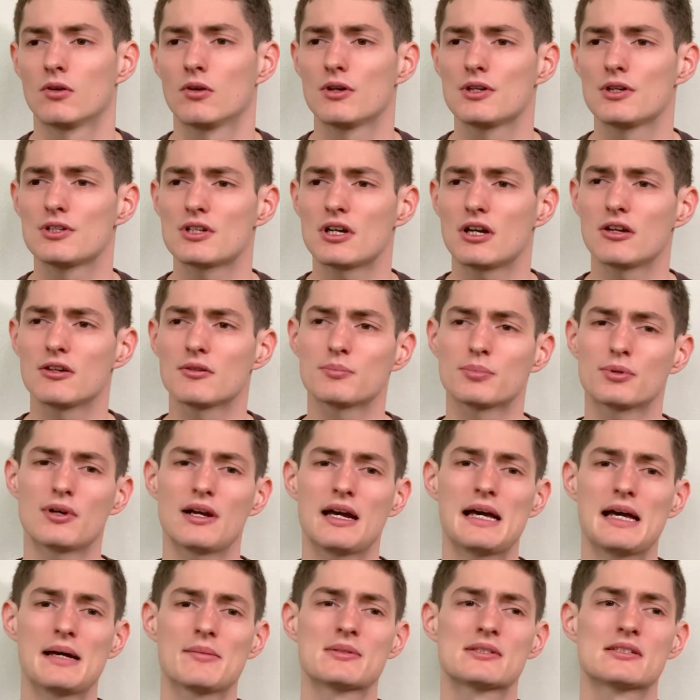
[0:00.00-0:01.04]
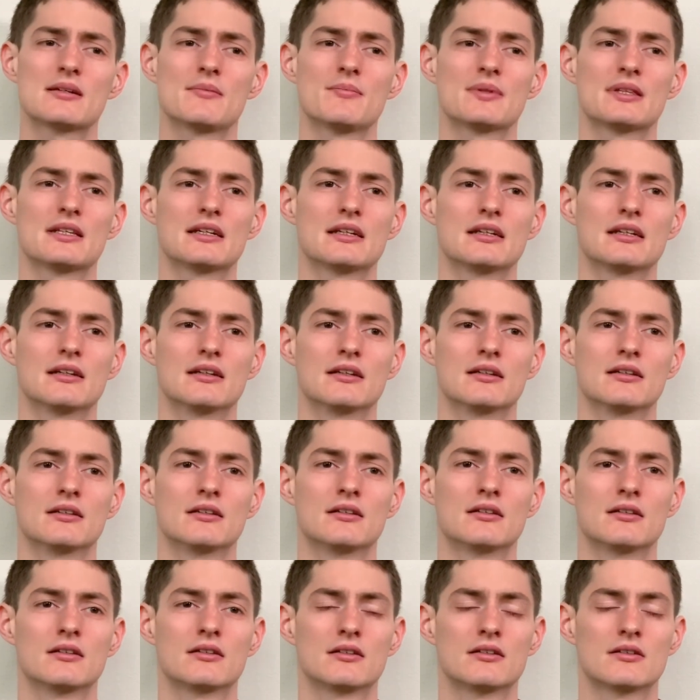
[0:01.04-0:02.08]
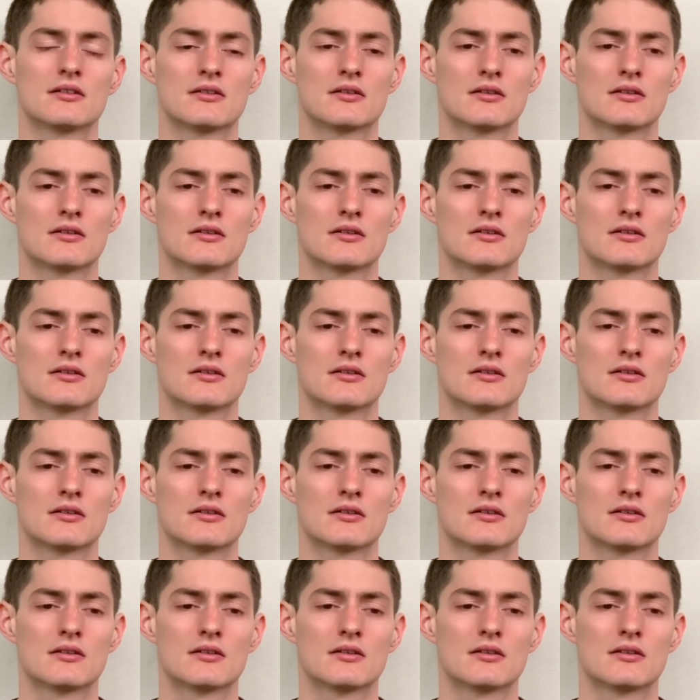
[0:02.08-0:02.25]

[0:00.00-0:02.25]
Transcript: Or is art perhaps something